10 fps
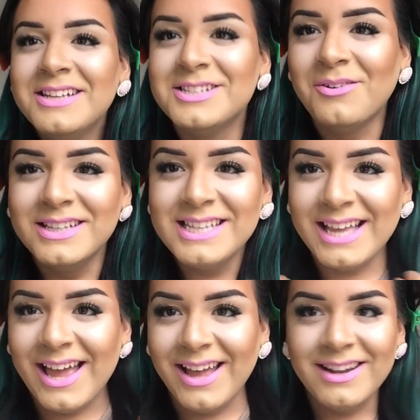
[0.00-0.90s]
So once
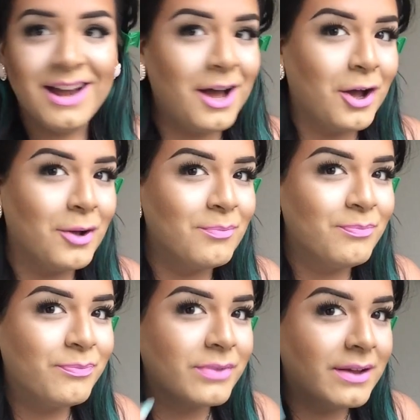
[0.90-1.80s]
again,
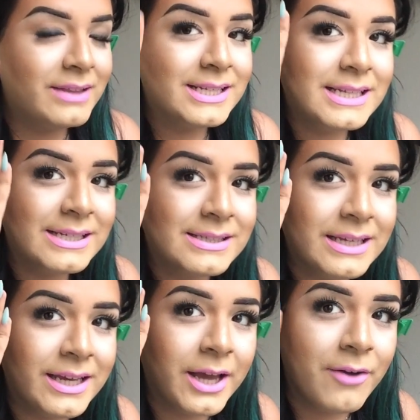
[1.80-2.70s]
this is
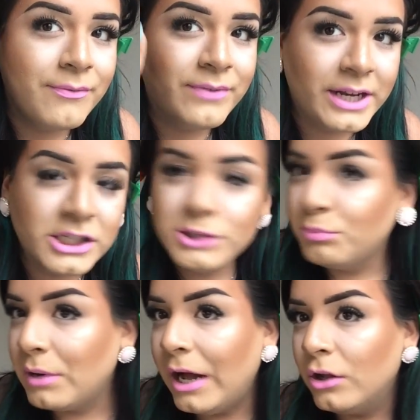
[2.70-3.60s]
the
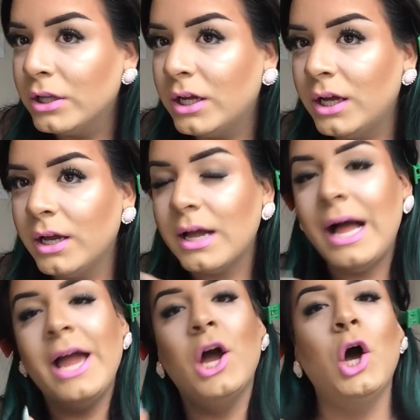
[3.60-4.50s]
finished brow look.
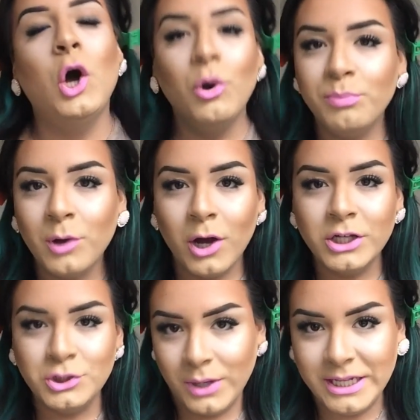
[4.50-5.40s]
I hope y'all
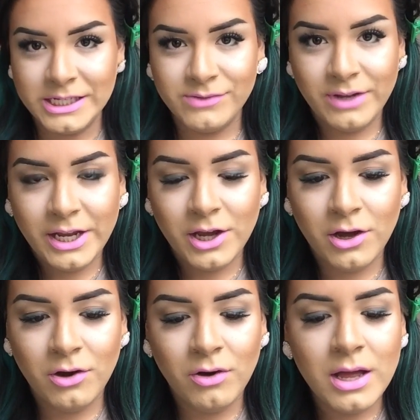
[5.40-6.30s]
enjoyed this
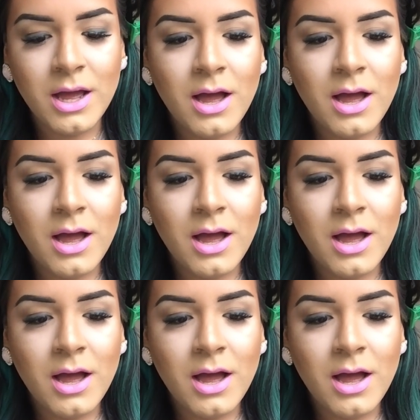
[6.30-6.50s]
video.